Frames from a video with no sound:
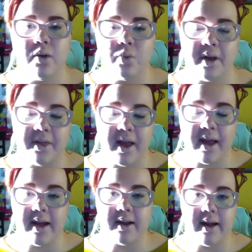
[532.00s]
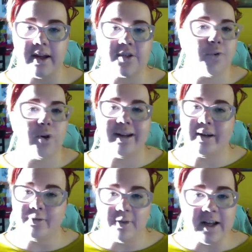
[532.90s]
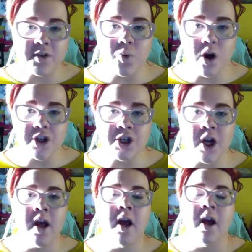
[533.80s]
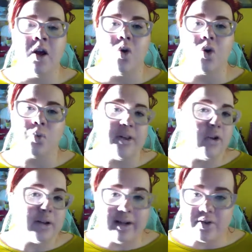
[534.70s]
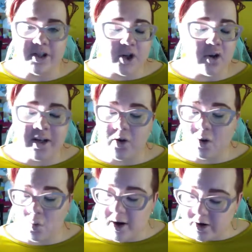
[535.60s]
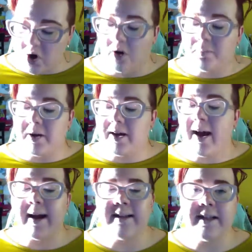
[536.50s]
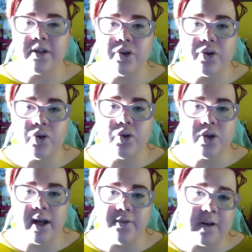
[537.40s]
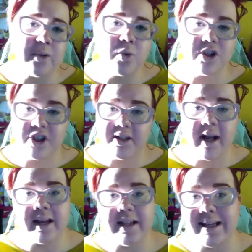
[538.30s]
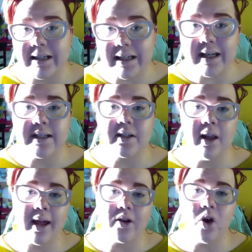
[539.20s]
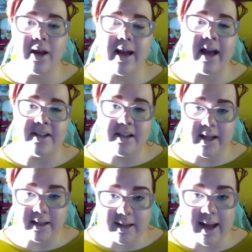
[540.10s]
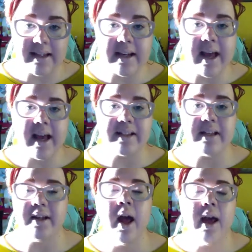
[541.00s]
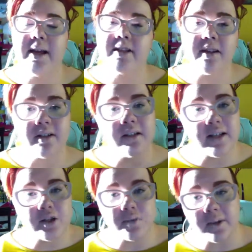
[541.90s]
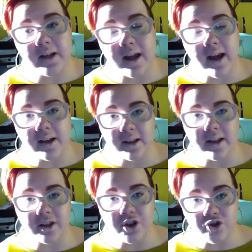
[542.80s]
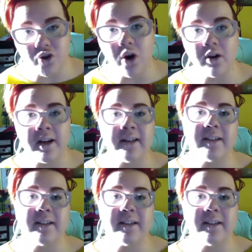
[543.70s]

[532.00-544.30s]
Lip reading: with a exfoliating face wash or with your Clarisonic or whatnot, but I tend to use a face wash that has at least glycolic acid and lactic acid. It doesn't need to be anything strong,